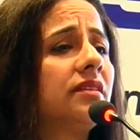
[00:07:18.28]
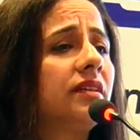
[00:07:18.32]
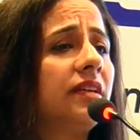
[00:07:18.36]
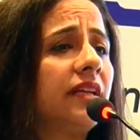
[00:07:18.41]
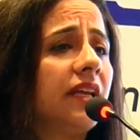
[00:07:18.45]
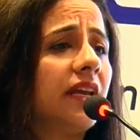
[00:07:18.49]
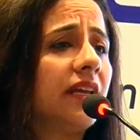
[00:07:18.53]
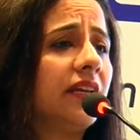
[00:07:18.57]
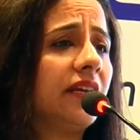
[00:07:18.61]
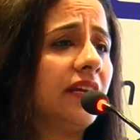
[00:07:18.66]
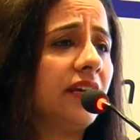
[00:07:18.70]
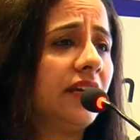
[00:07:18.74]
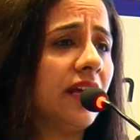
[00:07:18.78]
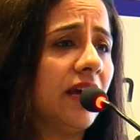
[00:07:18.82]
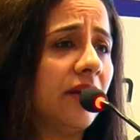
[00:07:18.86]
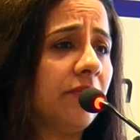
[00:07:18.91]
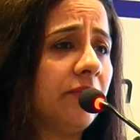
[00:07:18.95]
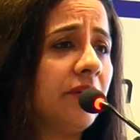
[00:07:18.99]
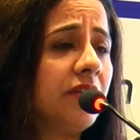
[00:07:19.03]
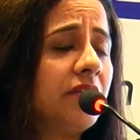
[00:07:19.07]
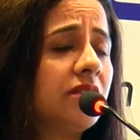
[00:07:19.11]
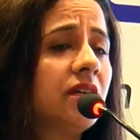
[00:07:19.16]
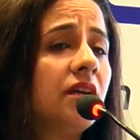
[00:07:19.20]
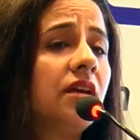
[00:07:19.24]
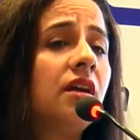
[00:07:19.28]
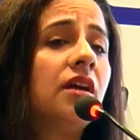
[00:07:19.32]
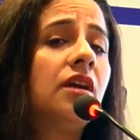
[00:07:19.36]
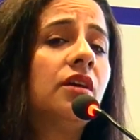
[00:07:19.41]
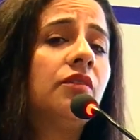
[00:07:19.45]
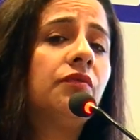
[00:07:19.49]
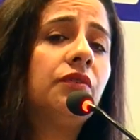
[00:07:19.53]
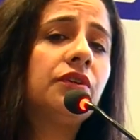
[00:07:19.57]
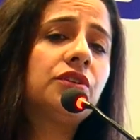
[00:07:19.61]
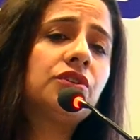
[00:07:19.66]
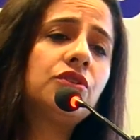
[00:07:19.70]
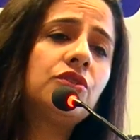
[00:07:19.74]
the DNA damage,
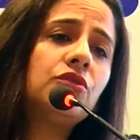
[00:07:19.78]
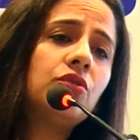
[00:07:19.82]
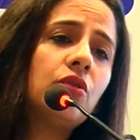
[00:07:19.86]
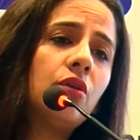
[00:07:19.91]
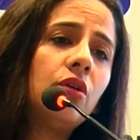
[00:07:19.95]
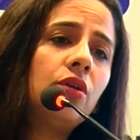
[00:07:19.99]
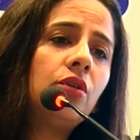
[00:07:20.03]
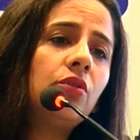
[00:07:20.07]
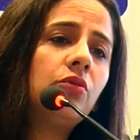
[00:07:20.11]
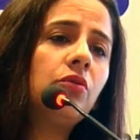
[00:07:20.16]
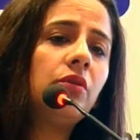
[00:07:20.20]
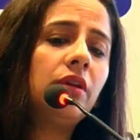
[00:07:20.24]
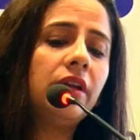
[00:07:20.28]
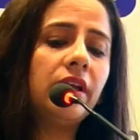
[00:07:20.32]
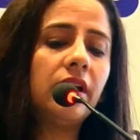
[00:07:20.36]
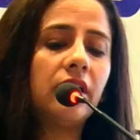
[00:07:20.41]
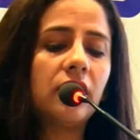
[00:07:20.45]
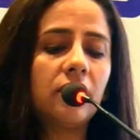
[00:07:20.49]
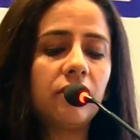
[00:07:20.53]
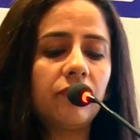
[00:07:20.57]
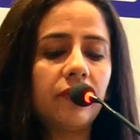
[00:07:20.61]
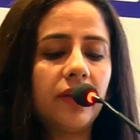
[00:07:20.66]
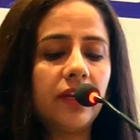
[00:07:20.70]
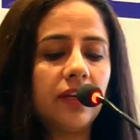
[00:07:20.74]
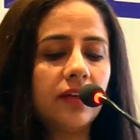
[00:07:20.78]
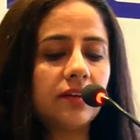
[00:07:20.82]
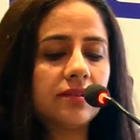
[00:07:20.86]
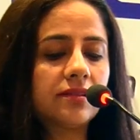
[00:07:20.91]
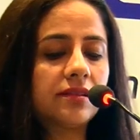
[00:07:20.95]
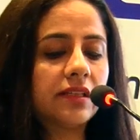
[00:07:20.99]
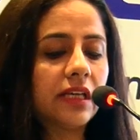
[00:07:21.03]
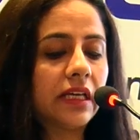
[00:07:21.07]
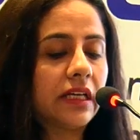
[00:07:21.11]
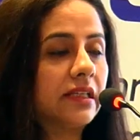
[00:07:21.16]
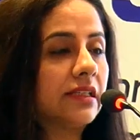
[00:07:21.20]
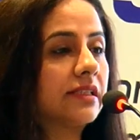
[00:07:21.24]
which not only are various
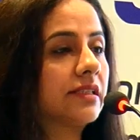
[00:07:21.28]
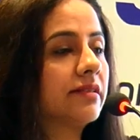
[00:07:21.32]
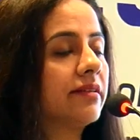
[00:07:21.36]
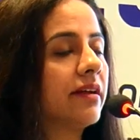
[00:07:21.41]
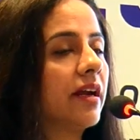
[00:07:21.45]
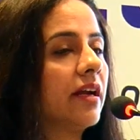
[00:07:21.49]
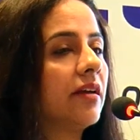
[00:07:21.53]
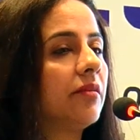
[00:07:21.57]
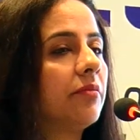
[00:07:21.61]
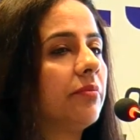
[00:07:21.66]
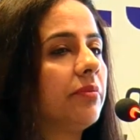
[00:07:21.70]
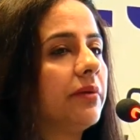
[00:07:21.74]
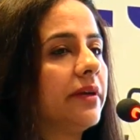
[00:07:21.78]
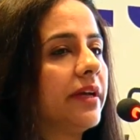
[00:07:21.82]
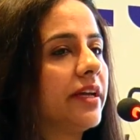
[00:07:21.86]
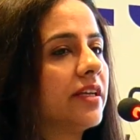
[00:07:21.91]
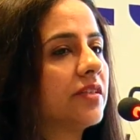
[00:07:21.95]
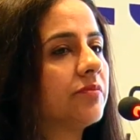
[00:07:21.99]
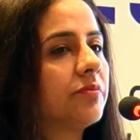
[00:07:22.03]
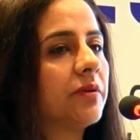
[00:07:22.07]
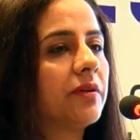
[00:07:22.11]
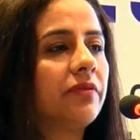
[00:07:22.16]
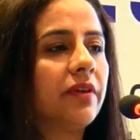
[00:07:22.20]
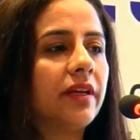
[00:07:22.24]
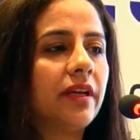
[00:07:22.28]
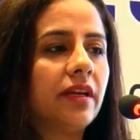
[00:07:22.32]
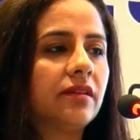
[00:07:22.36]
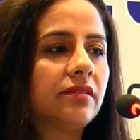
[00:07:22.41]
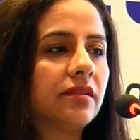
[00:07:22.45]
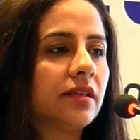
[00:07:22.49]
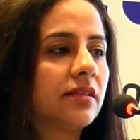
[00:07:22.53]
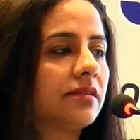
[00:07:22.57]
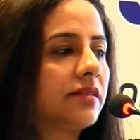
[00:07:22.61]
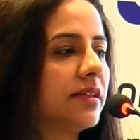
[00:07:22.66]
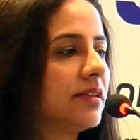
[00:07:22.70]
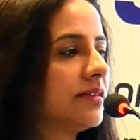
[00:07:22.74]
single strand breaks but various
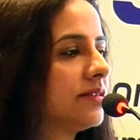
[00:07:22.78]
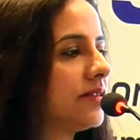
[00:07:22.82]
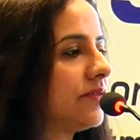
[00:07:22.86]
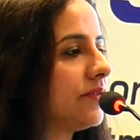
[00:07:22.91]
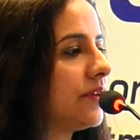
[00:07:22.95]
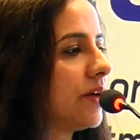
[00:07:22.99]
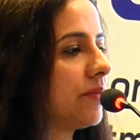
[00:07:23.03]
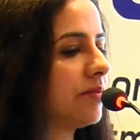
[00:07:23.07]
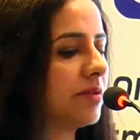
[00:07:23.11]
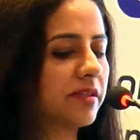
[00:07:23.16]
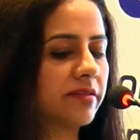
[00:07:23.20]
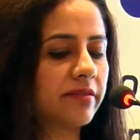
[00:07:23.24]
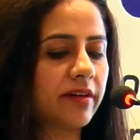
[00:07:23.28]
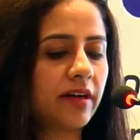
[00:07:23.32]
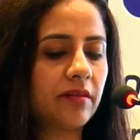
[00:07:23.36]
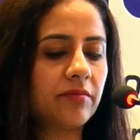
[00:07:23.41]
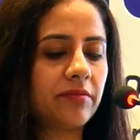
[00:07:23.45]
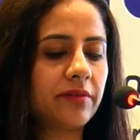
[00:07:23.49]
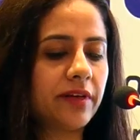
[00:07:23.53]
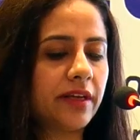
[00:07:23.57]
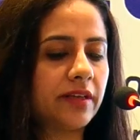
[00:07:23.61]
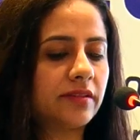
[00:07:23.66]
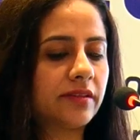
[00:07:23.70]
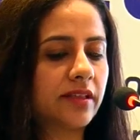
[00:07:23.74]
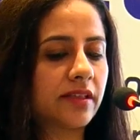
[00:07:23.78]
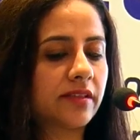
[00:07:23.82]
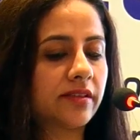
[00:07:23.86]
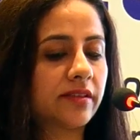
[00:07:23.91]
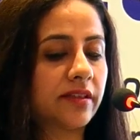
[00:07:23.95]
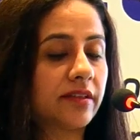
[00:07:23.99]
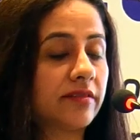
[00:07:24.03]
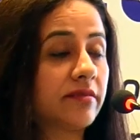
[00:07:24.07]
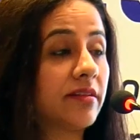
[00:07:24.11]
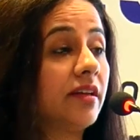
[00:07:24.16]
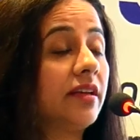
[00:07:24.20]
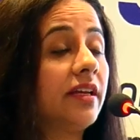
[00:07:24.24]
extensive double strand breaks,
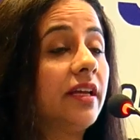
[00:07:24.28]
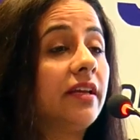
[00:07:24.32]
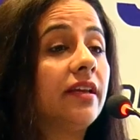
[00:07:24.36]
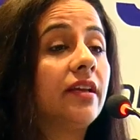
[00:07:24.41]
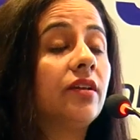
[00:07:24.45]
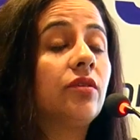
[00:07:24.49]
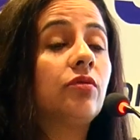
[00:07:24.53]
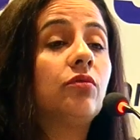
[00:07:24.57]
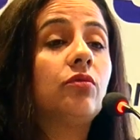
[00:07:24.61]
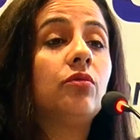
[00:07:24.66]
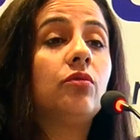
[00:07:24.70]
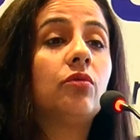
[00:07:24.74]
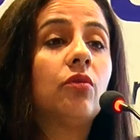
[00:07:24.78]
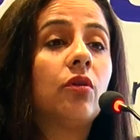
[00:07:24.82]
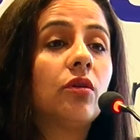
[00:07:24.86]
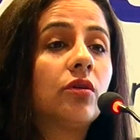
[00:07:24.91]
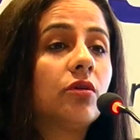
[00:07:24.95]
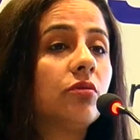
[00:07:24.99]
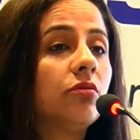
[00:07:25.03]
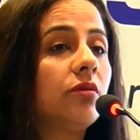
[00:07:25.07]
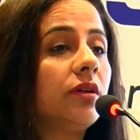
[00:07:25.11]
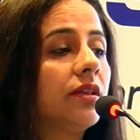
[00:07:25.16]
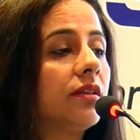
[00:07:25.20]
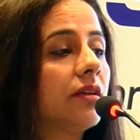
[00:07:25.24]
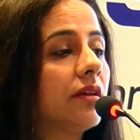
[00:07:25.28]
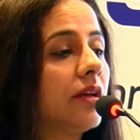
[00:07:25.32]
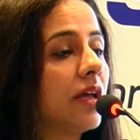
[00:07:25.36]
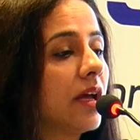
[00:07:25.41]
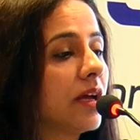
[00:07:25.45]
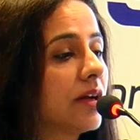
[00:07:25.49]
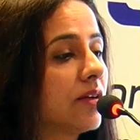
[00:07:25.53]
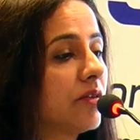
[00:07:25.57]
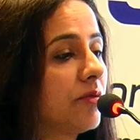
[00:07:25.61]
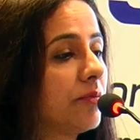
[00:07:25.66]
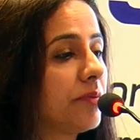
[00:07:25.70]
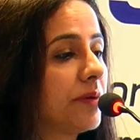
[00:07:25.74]
etc., leading to not only the
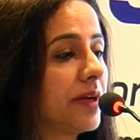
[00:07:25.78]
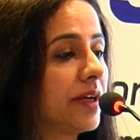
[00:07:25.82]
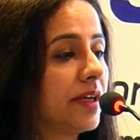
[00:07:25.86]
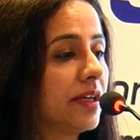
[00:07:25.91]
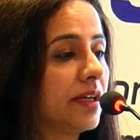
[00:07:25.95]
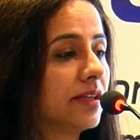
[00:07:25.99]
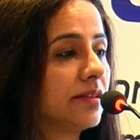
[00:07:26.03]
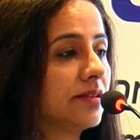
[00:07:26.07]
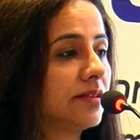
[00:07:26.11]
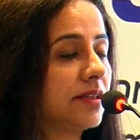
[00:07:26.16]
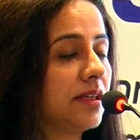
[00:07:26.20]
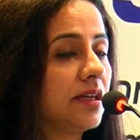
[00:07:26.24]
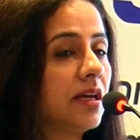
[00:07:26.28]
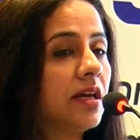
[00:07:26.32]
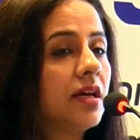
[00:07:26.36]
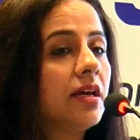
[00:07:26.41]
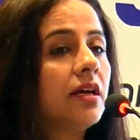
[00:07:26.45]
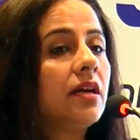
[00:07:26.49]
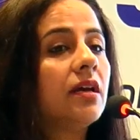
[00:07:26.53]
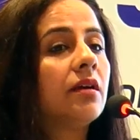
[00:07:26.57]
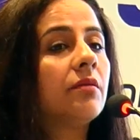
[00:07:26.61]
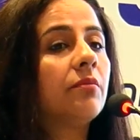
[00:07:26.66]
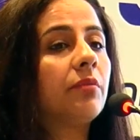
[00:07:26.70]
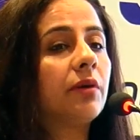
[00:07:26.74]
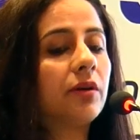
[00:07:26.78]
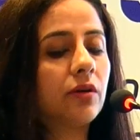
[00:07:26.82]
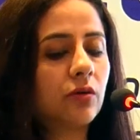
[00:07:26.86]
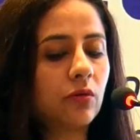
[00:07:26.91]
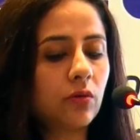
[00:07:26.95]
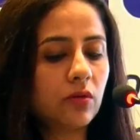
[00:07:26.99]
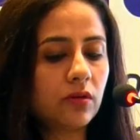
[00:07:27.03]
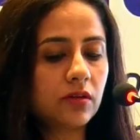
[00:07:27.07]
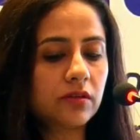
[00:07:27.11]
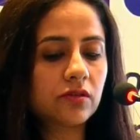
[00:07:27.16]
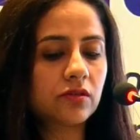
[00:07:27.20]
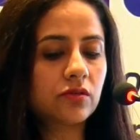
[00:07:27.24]
lack of pregnancy but
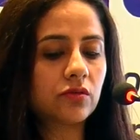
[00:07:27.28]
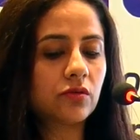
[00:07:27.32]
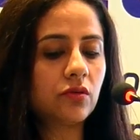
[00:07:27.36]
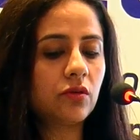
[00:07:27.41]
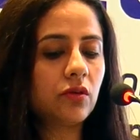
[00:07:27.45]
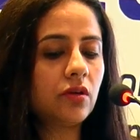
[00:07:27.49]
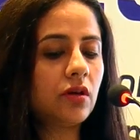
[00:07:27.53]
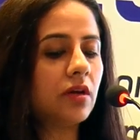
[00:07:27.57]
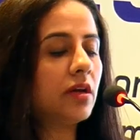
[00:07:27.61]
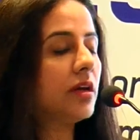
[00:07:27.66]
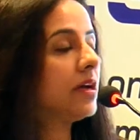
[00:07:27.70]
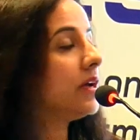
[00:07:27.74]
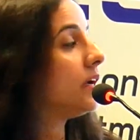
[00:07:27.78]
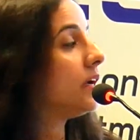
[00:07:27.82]
also